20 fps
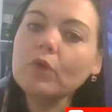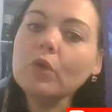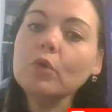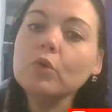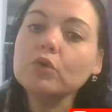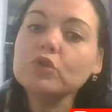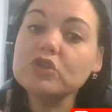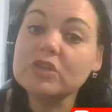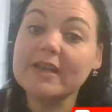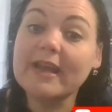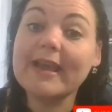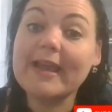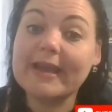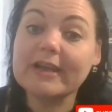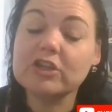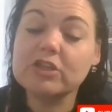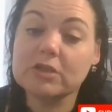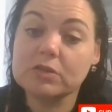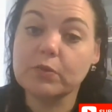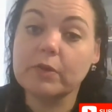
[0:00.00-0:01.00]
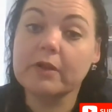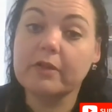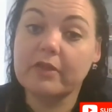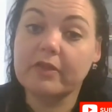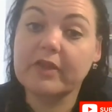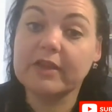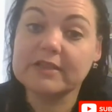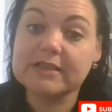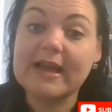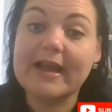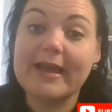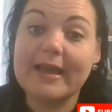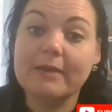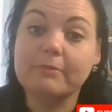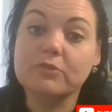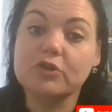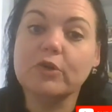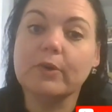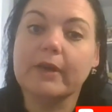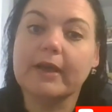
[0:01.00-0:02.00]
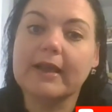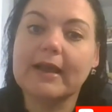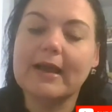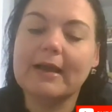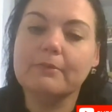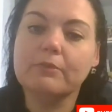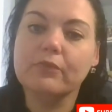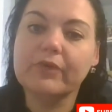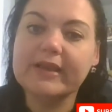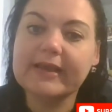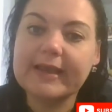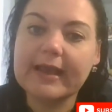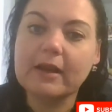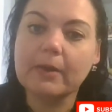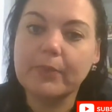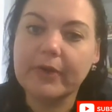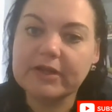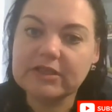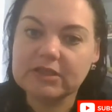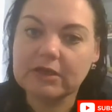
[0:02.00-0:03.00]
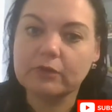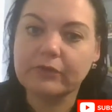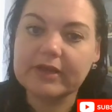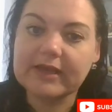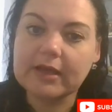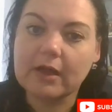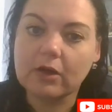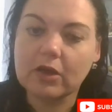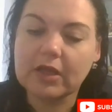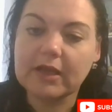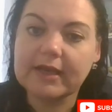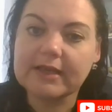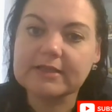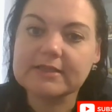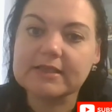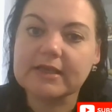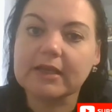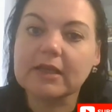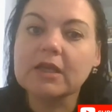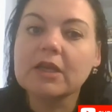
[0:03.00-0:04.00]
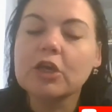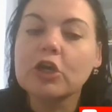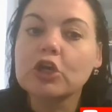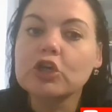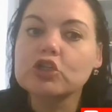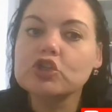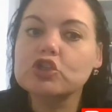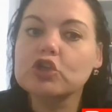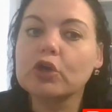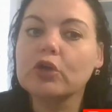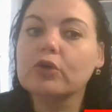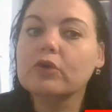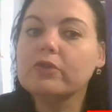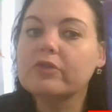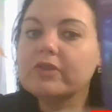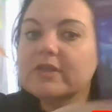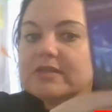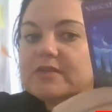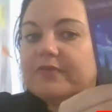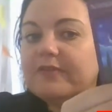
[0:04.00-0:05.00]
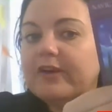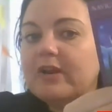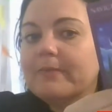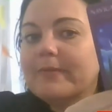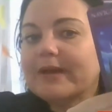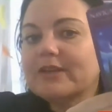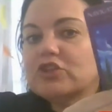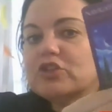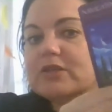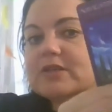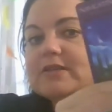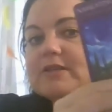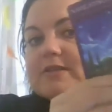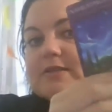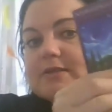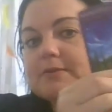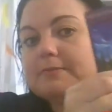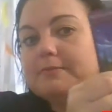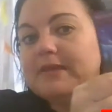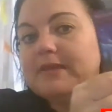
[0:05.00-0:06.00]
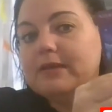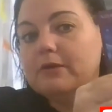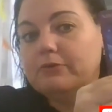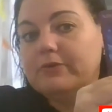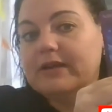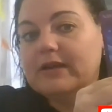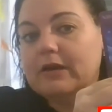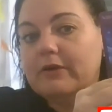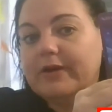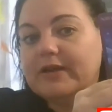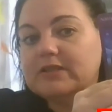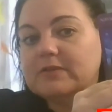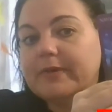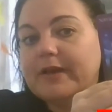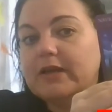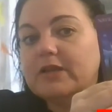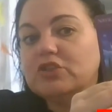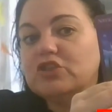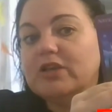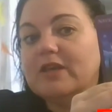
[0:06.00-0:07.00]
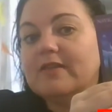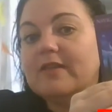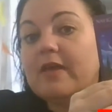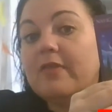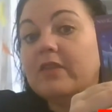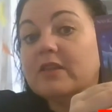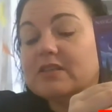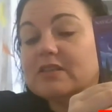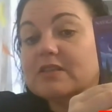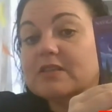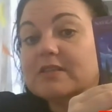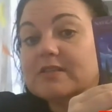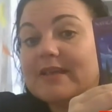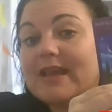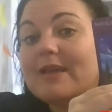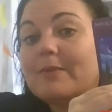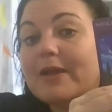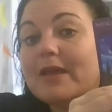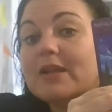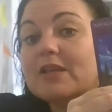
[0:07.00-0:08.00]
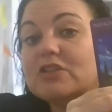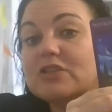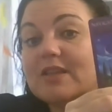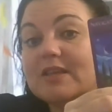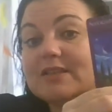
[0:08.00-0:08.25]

today actually it's one of the things I am doing. I'm recalibrating and recalculating. So this very much is me redirecting my energy. And this is the same energy that's